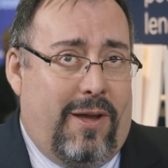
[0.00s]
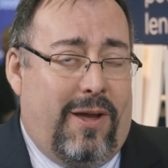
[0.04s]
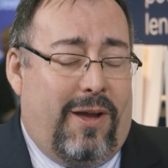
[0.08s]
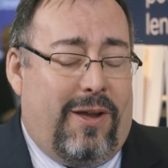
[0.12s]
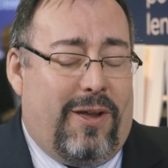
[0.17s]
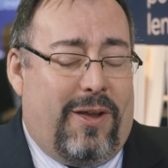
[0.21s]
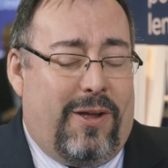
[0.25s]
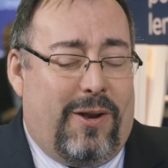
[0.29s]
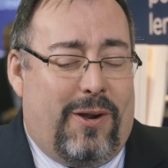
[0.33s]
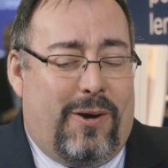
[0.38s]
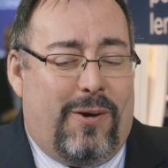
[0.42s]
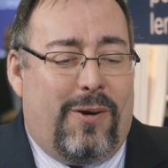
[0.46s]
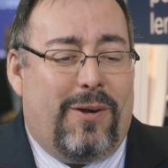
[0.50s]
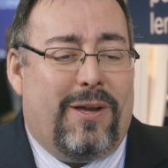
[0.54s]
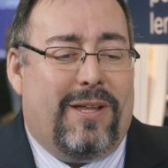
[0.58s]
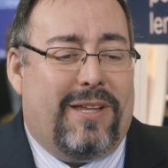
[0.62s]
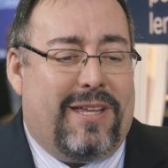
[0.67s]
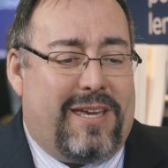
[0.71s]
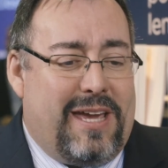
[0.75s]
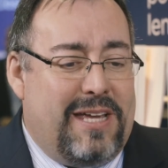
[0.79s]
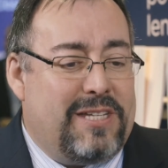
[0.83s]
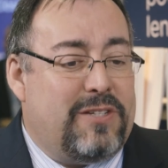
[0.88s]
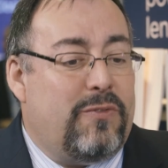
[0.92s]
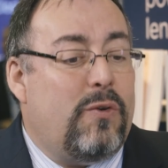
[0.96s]
In
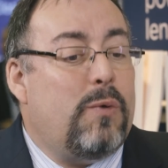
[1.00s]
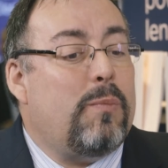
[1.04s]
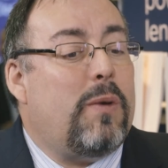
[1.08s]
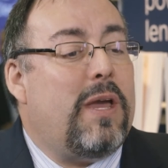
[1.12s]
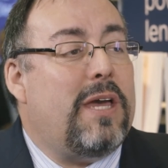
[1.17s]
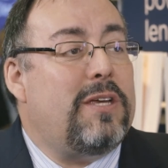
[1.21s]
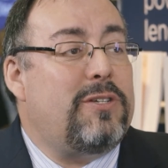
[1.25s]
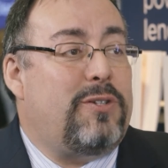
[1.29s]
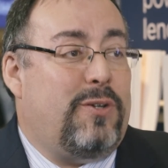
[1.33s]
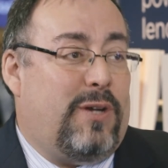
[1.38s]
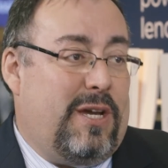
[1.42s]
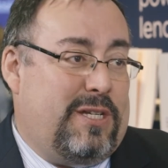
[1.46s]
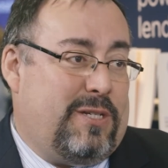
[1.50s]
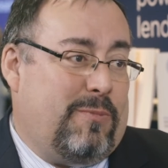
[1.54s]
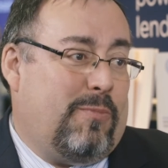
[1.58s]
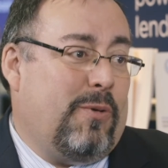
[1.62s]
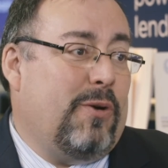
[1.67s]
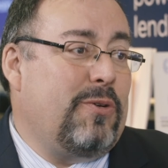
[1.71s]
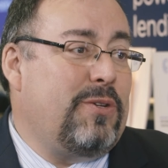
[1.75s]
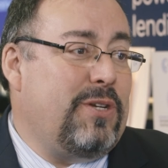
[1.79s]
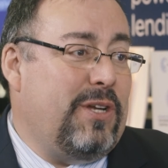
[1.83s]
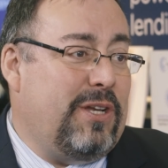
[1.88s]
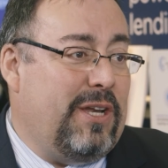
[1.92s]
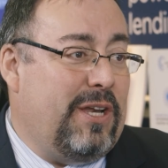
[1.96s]
the case of MCAS, you guys
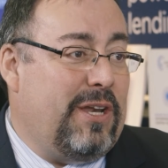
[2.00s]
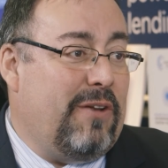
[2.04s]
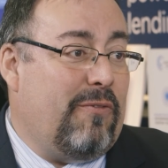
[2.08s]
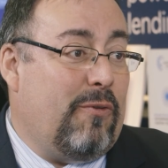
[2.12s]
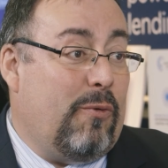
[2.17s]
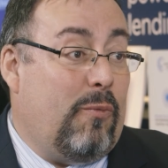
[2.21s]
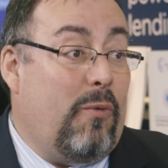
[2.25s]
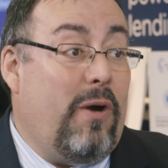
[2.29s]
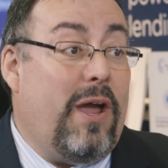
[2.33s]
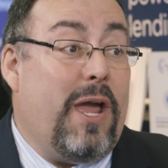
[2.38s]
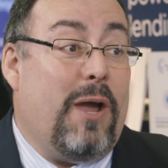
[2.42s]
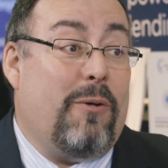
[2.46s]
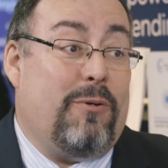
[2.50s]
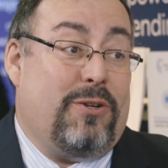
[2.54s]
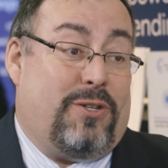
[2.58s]
approach it in a different way,